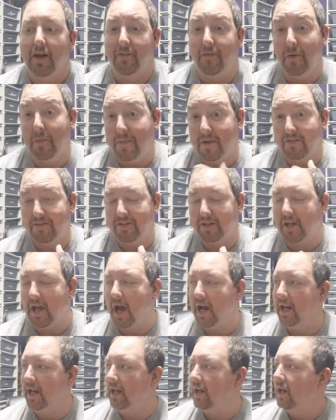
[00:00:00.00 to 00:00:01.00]
if you missed the
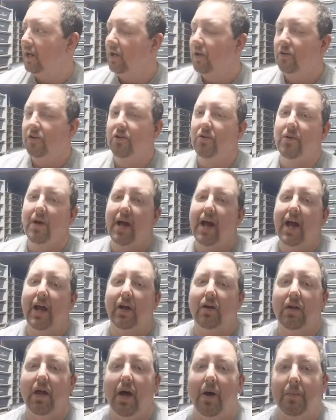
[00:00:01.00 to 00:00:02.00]
cutting, to a Het
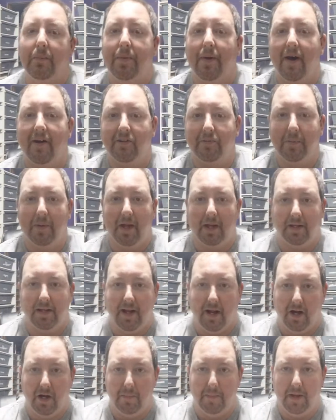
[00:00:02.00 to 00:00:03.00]
Clown Possible Het
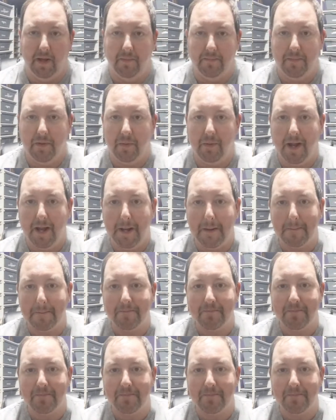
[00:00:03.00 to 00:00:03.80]
Caramel, right?